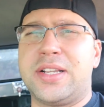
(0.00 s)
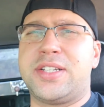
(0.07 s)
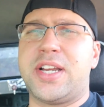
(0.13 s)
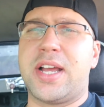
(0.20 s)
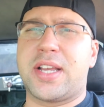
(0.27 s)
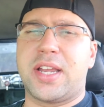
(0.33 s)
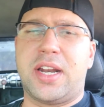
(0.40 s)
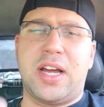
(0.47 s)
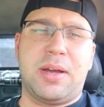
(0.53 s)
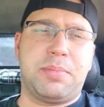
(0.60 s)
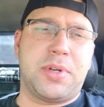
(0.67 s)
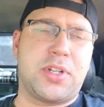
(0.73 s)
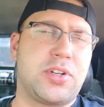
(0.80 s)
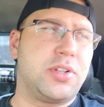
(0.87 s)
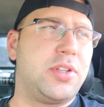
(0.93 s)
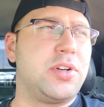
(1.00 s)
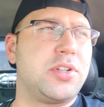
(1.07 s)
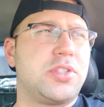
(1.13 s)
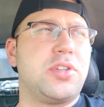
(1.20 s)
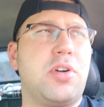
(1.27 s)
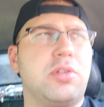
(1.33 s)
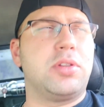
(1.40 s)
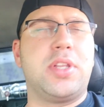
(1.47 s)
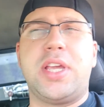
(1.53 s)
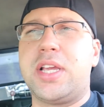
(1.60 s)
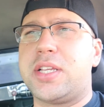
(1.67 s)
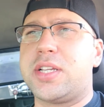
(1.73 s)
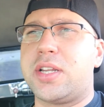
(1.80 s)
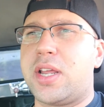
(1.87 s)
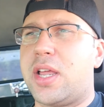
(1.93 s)
jack it up, make sure there's no
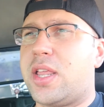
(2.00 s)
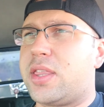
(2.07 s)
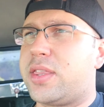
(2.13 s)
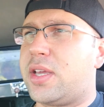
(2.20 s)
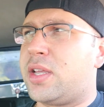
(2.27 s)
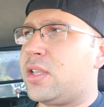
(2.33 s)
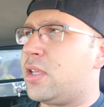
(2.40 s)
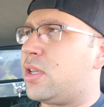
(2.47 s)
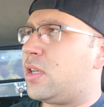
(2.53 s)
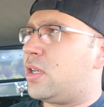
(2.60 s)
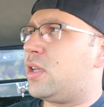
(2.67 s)
leaks on anything,